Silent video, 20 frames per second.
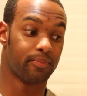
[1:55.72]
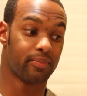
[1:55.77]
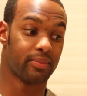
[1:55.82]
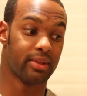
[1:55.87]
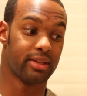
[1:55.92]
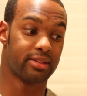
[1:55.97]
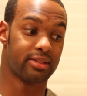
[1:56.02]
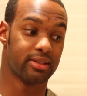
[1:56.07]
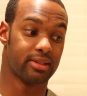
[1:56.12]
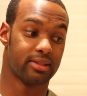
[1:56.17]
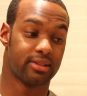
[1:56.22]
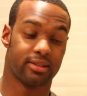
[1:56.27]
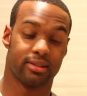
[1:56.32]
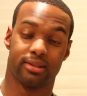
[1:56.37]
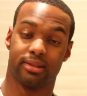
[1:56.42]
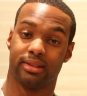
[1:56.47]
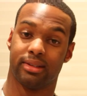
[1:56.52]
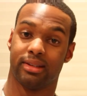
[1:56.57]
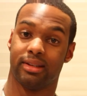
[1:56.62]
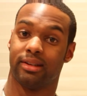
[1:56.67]
It's
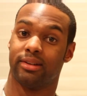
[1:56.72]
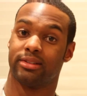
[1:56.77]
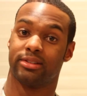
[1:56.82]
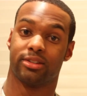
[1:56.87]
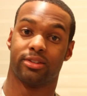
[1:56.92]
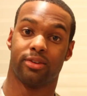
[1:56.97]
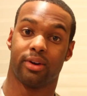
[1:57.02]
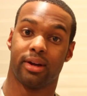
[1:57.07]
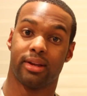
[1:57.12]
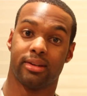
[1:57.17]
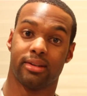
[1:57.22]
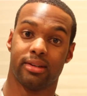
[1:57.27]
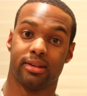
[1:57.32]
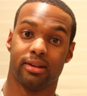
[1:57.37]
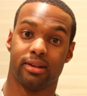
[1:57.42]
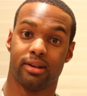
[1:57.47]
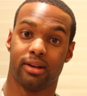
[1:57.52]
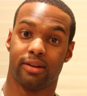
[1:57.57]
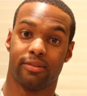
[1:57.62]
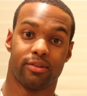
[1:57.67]
you know, it's a great
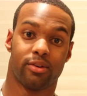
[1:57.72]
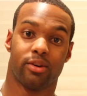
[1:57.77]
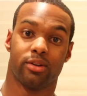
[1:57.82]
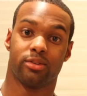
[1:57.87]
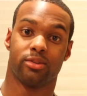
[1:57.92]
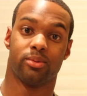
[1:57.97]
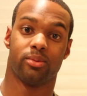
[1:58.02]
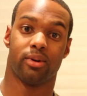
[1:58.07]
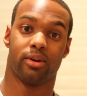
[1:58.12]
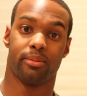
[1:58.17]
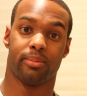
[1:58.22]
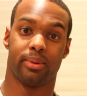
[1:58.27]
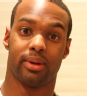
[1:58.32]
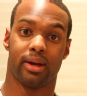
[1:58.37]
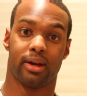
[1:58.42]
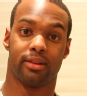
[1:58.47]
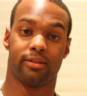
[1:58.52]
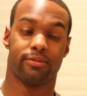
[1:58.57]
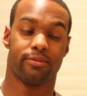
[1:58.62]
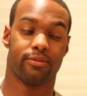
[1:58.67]
deal. Of course, we want to be
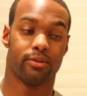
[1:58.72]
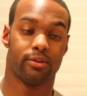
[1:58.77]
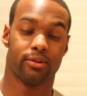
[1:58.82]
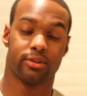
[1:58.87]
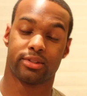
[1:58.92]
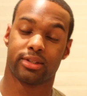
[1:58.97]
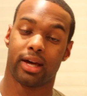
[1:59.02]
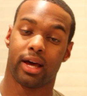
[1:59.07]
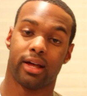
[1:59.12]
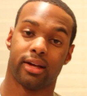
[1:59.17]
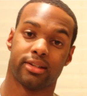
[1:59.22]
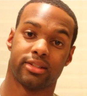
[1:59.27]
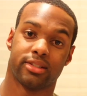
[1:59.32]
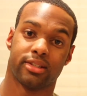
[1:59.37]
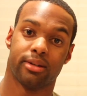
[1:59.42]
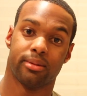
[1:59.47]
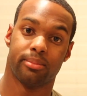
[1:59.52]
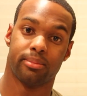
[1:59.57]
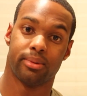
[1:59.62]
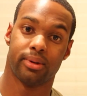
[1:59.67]
on the full
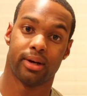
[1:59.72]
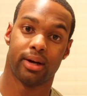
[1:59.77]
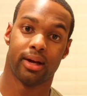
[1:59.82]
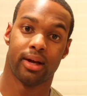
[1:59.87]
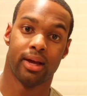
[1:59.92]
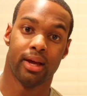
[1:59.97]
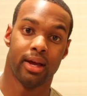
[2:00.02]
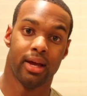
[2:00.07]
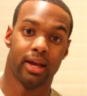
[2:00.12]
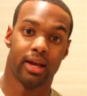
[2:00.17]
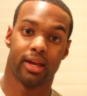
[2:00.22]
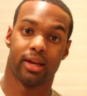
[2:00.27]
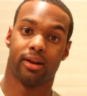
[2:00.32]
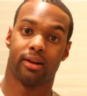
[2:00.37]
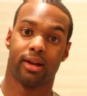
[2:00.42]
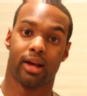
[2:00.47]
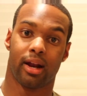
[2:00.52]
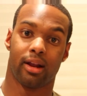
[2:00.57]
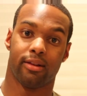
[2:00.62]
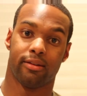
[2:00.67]
scholarship, but you know,
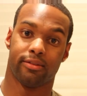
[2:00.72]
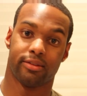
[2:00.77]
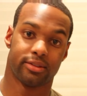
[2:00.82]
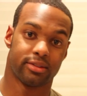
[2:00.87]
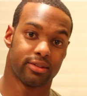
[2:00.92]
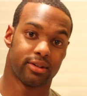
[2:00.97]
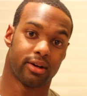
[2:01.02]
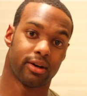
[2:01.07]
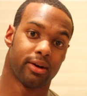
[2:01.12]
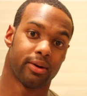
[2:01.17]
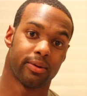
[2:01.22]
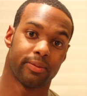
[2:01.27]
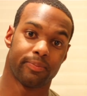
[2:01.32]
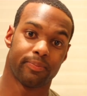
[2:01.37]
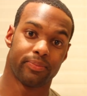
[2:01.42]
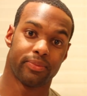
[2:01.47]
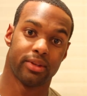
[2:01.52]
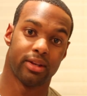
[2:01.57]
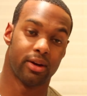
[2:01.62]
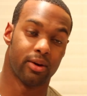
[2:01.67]
not all of us are,
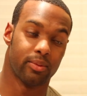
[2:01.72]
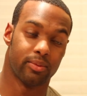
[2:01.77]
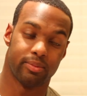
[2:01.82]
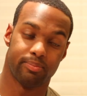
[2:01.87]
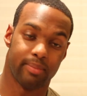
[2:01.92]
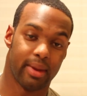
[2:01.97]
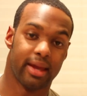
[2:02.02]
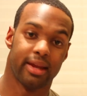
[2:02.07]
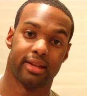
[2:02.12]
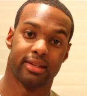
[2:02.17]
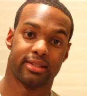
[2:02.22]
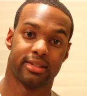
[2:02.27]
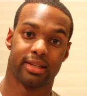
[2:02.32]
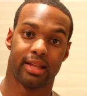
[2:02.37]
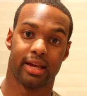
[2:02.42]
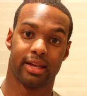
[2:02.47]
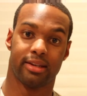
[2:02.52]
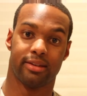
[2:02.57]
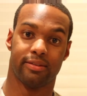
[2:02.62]
you know, made it to that